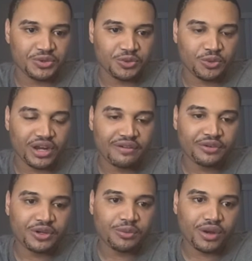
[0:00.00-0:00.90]
Whatever
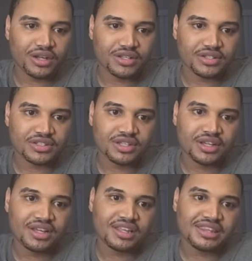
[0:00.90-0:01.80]
it was,
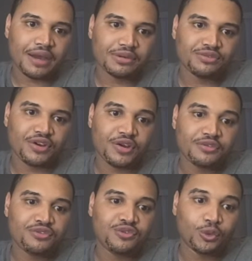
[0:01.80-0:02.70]
that was very
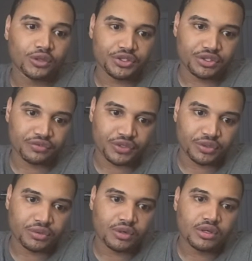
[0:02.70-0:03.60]
foolish of you.
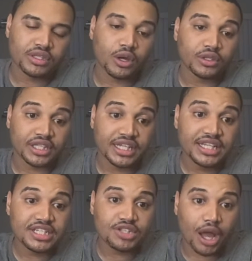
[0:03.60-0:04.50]
Did he
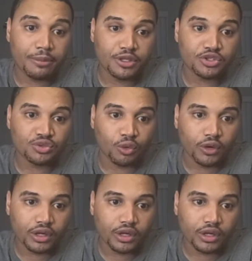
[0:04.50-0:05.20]
stop his sword?